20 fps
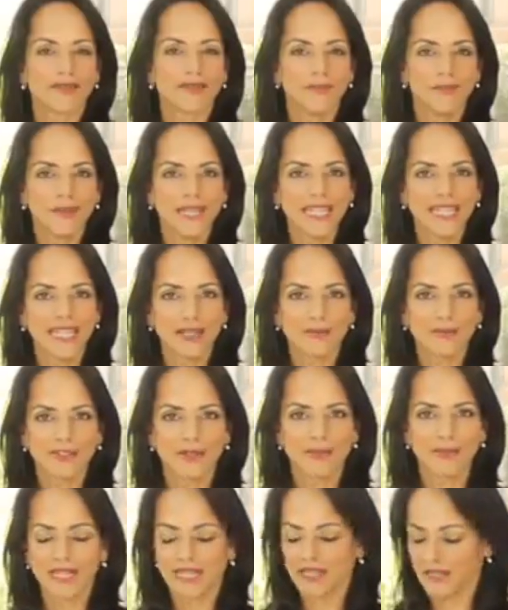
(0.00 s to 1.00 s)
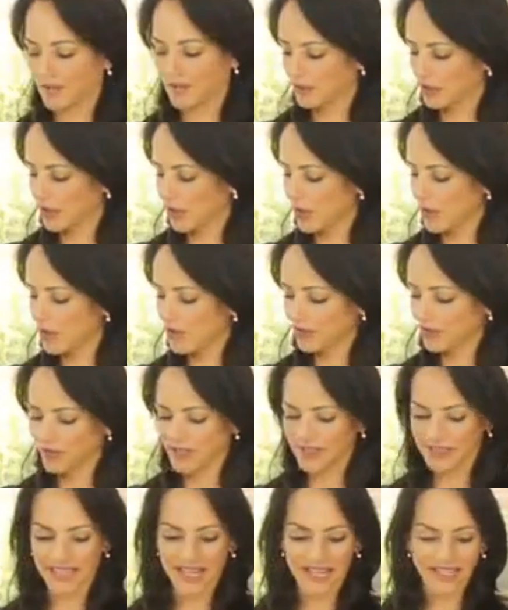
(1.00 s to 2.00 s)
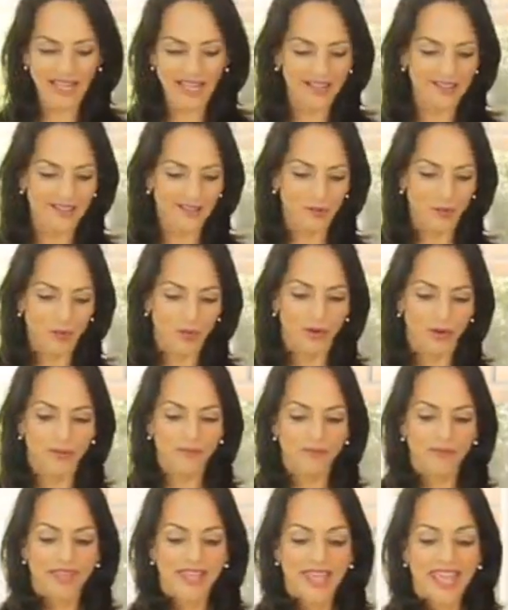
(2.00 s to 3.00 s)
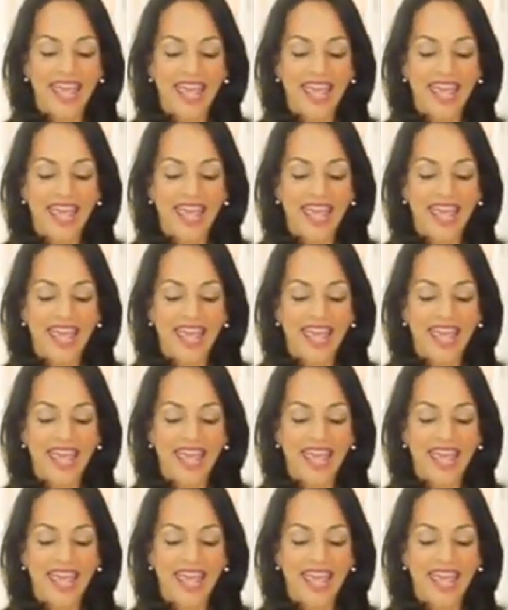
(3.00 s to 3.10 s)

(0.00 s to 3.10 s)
of medium to medium low for it to get nice and warm.